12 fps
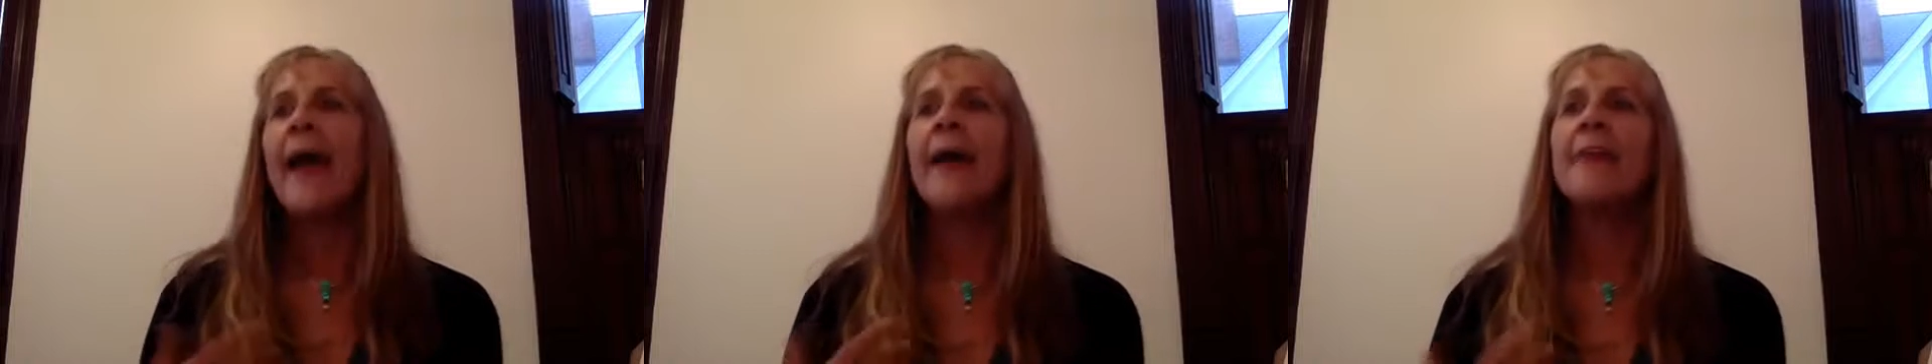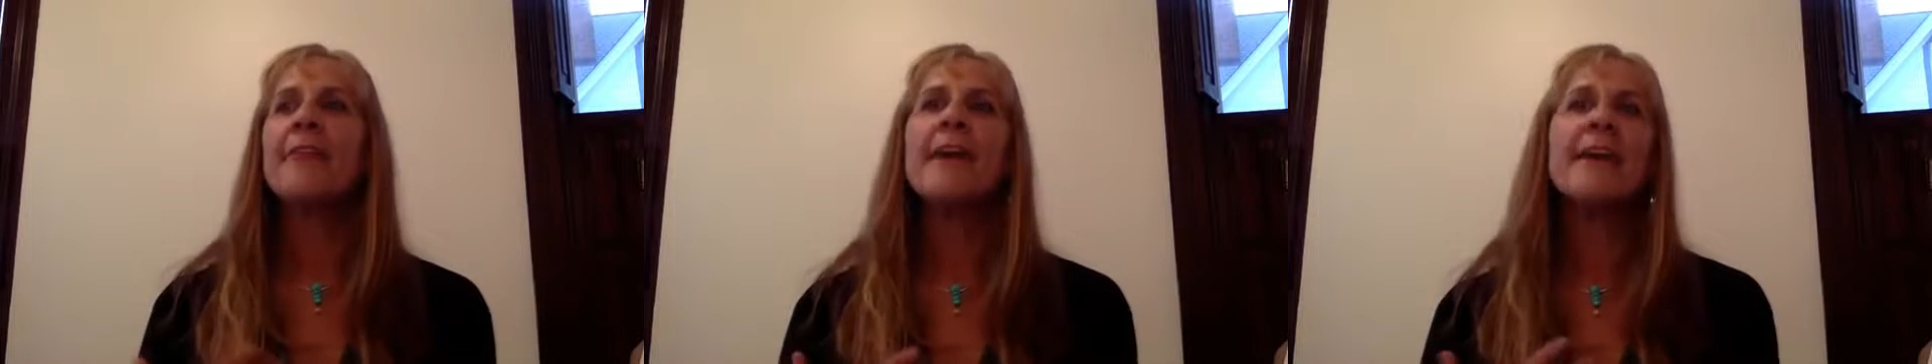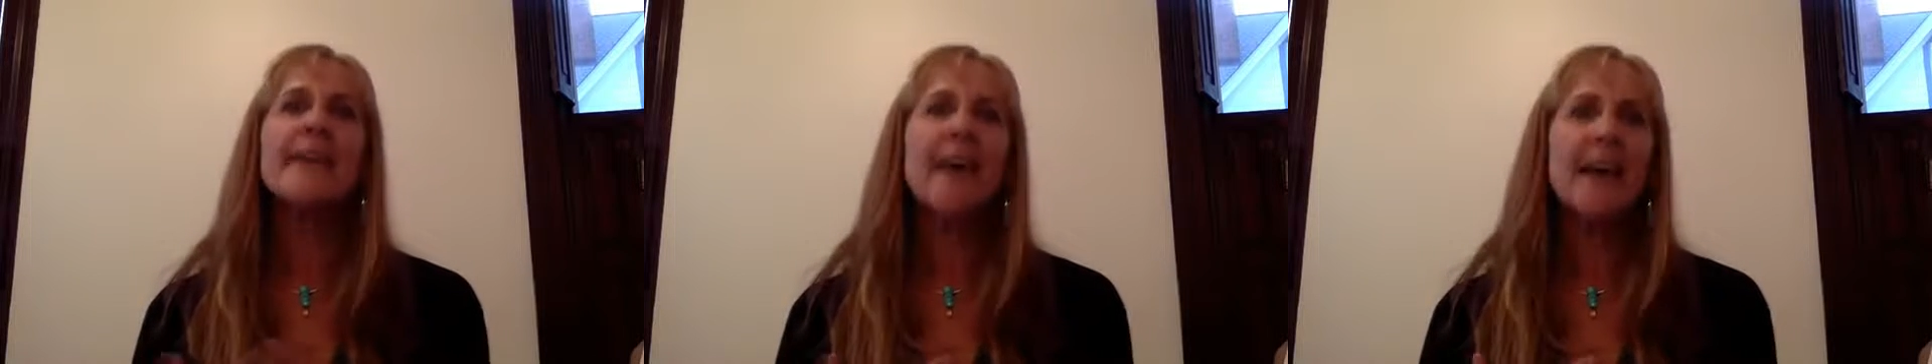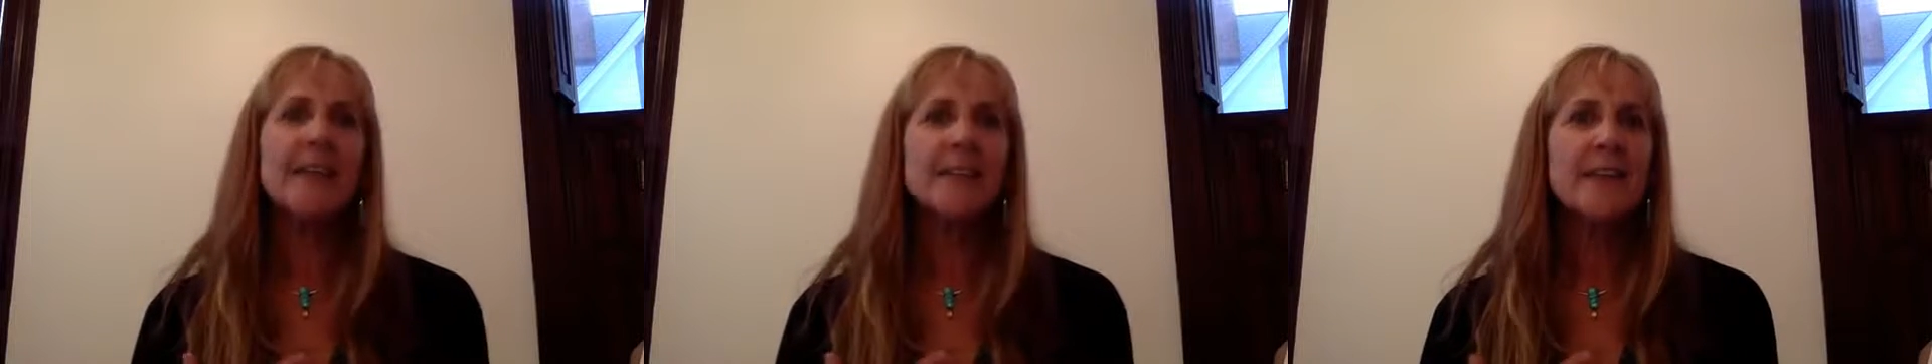and they
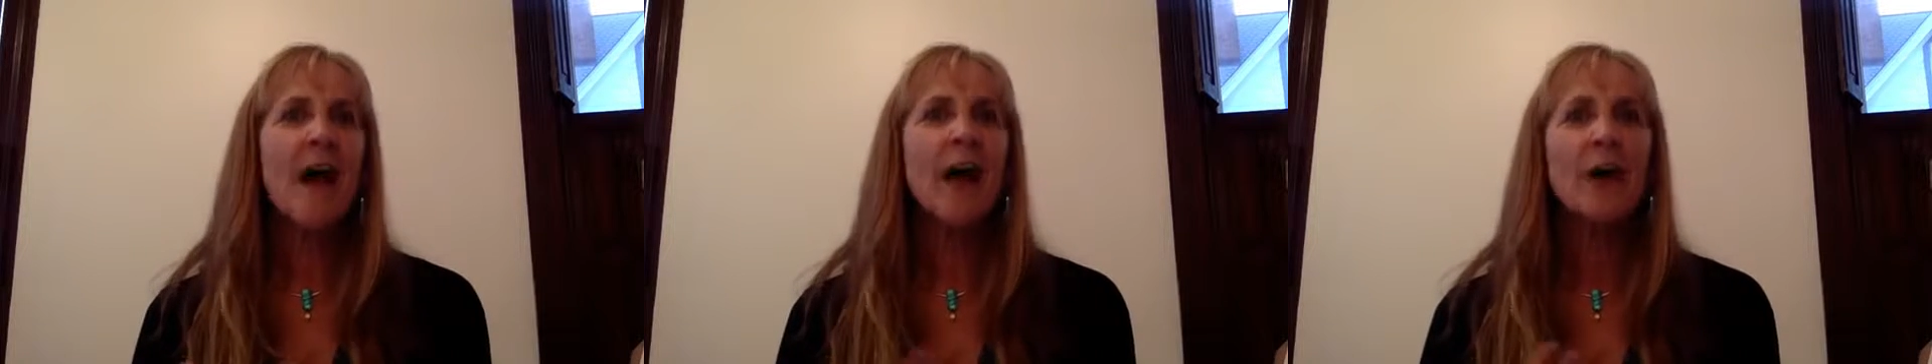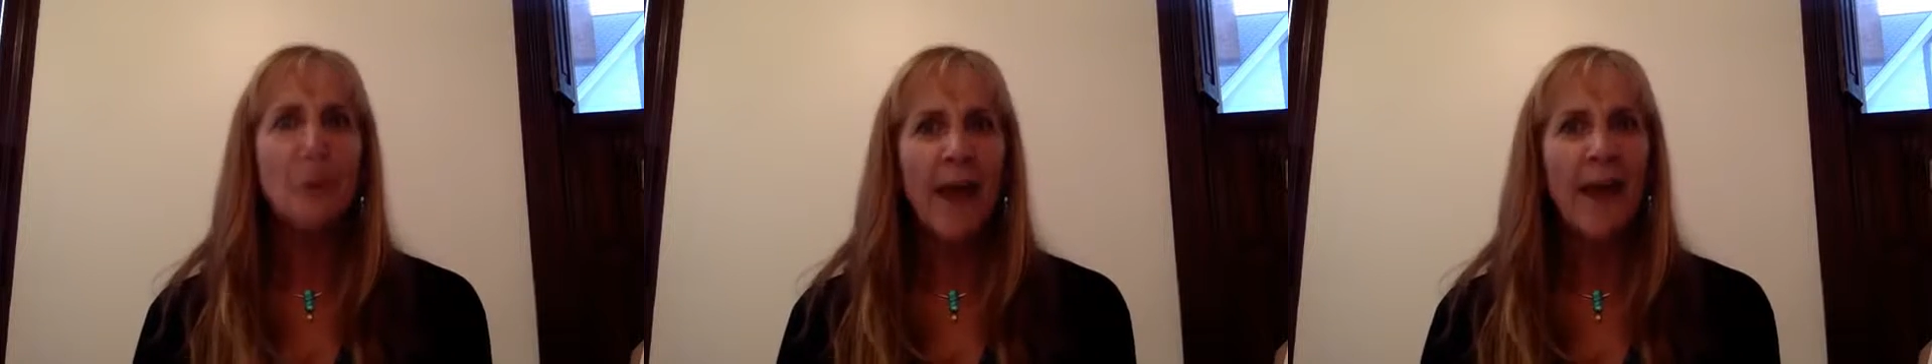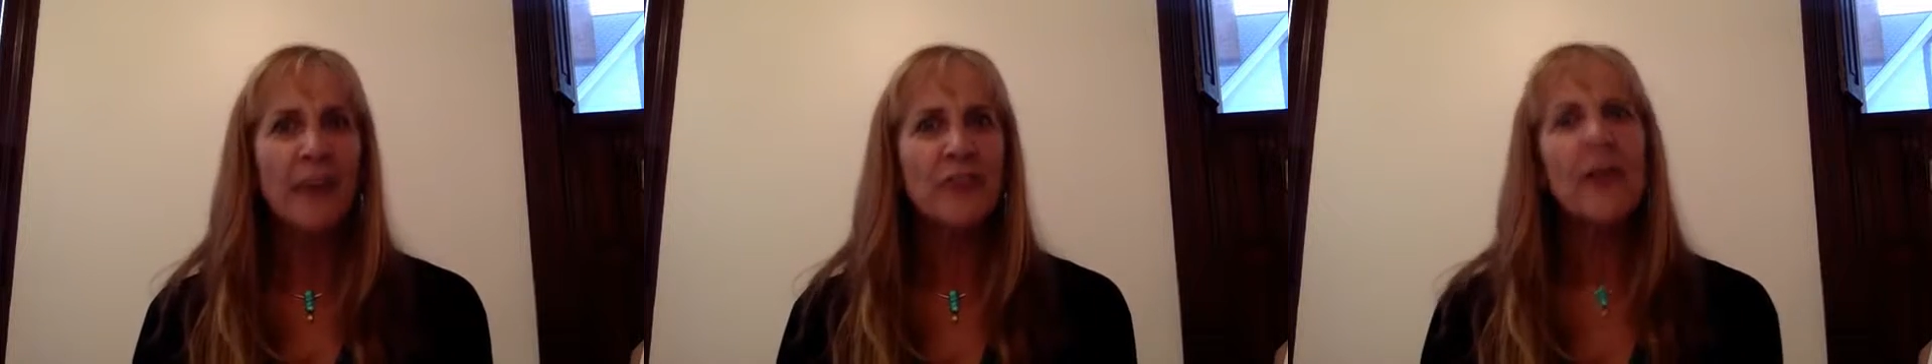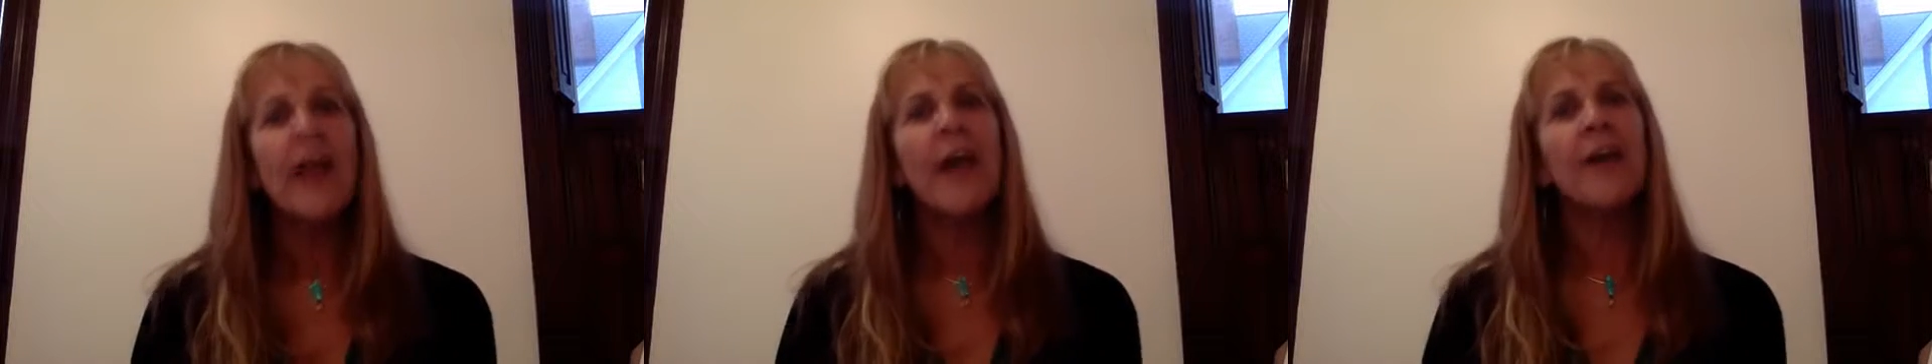get grants.